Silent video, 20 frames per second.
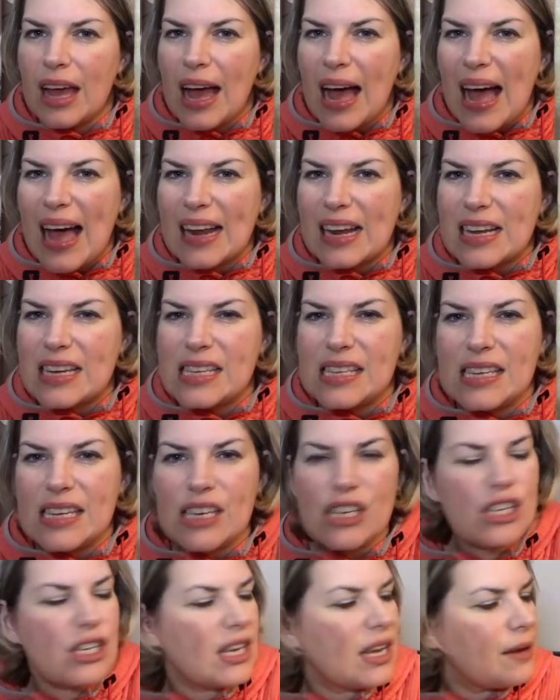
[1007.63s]
And I
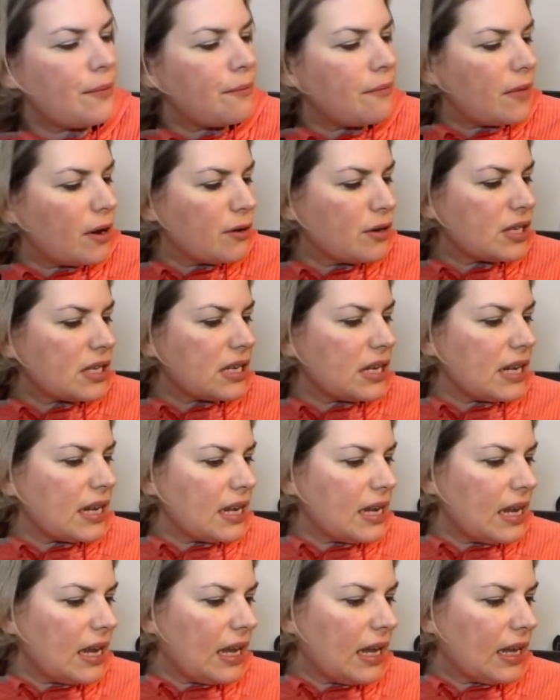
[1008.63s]
stitched it mostly
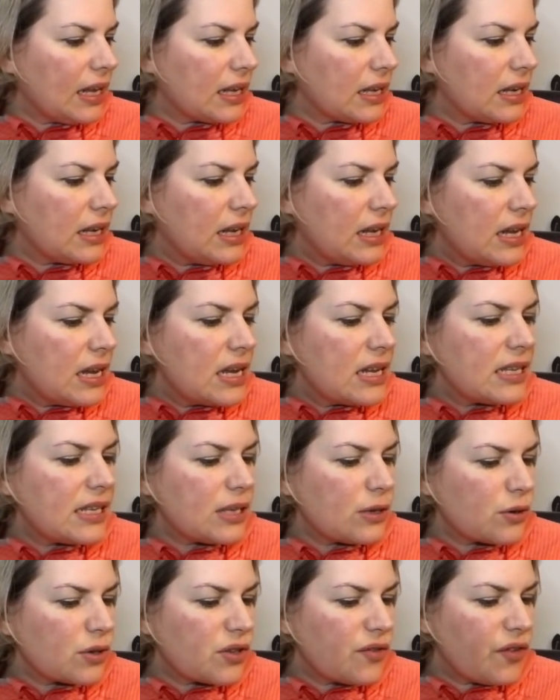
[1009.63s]
in
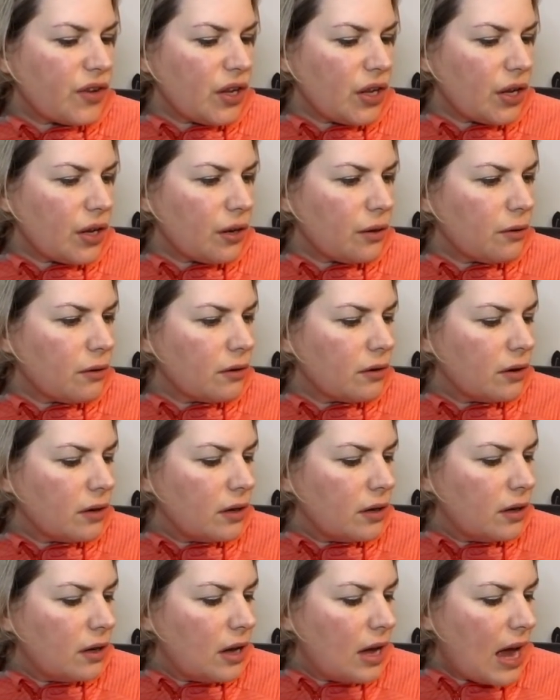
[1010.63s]
Silks For You
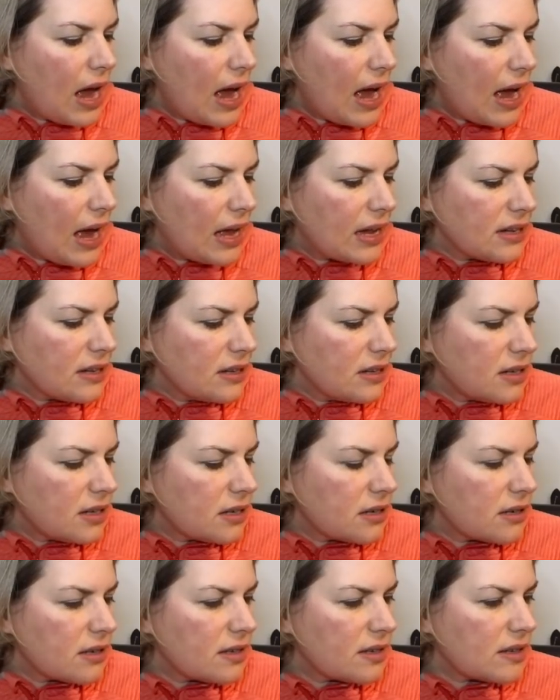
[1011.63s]
and
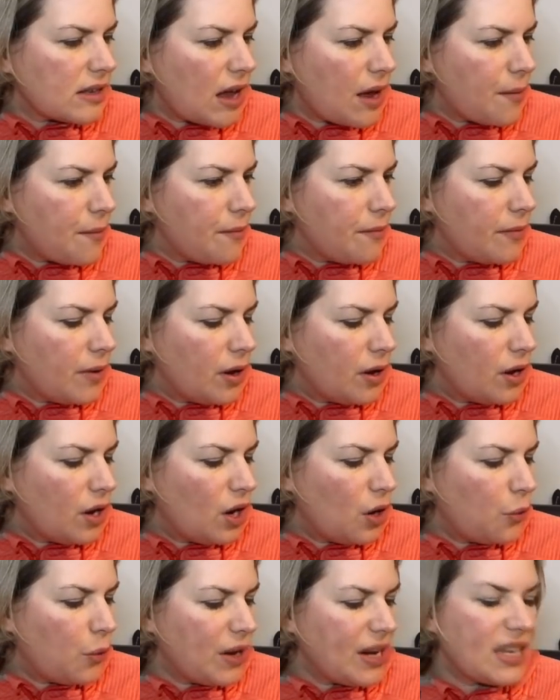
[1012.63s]
some
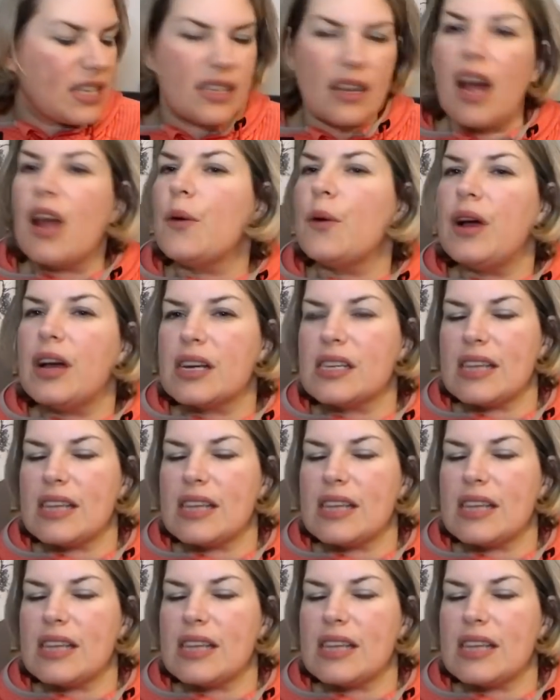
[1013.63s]
Weeks Dye Works.